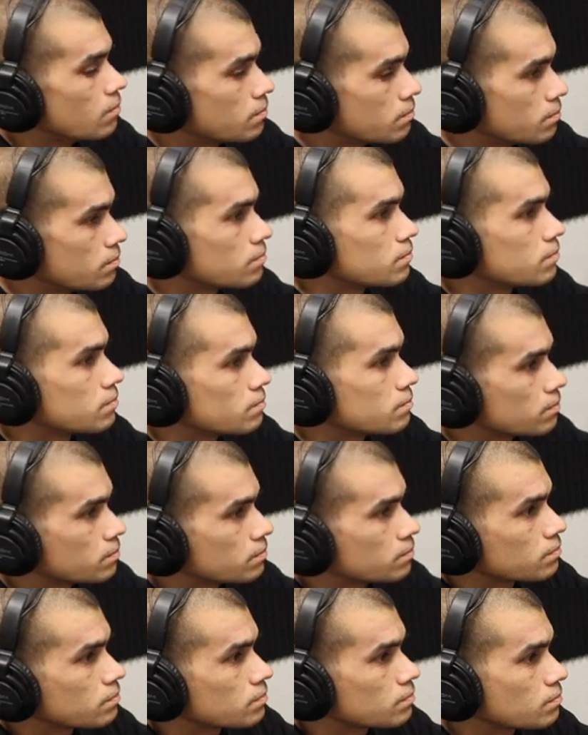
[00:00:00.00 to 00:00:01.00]

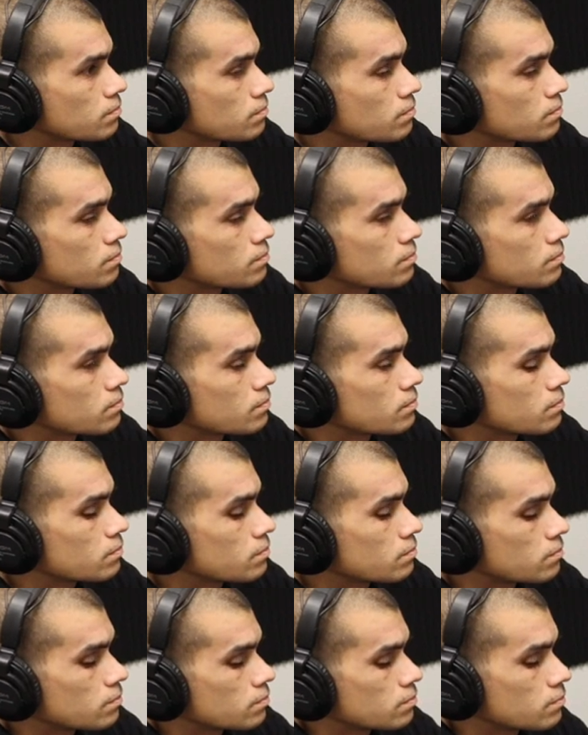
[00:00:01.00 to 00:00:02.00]

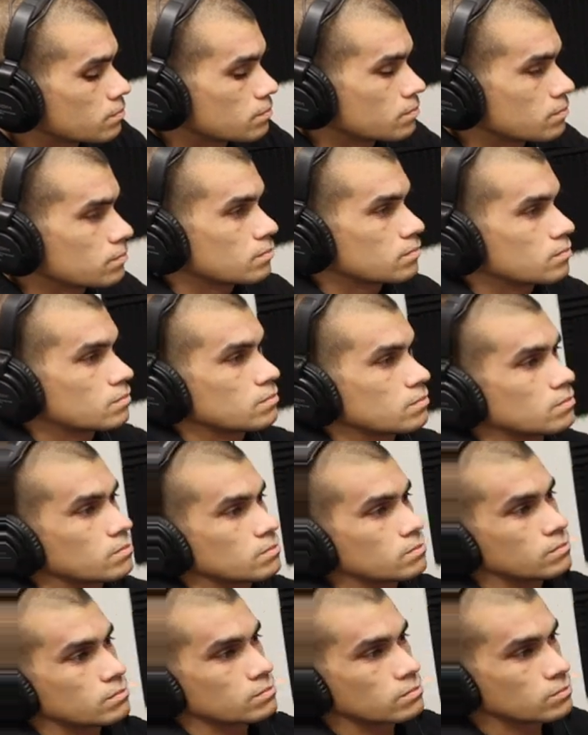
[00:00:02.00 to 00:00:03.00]

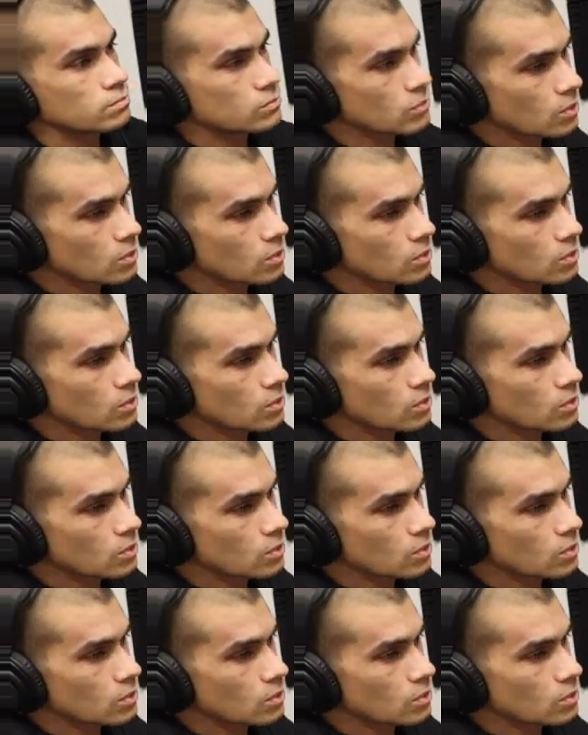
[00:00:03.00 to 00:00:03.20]
No words are spoken by the person on screen.